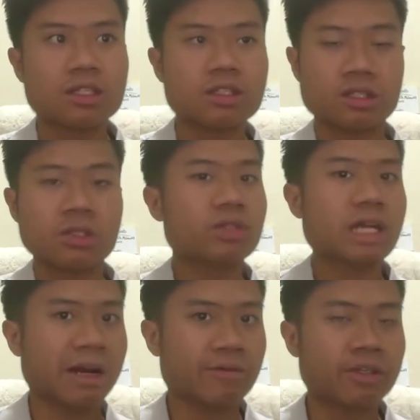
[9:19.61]
Just use
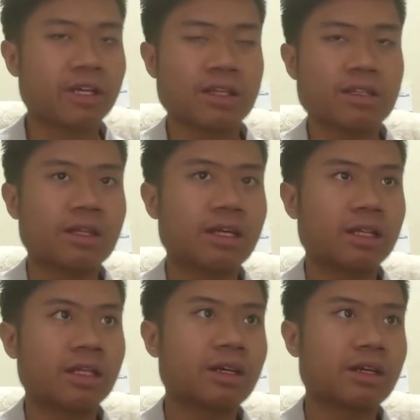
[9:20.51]
the advertising
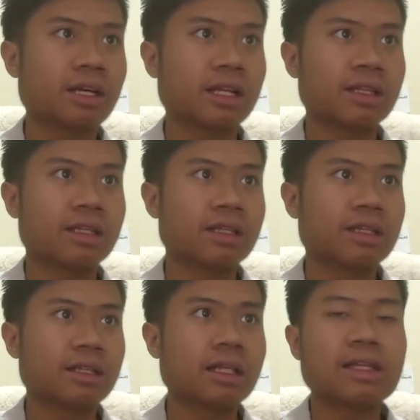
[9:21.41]
that
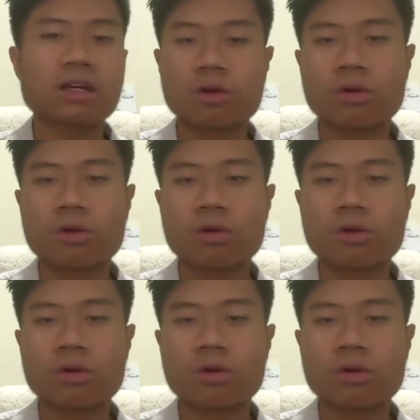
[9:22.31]
they're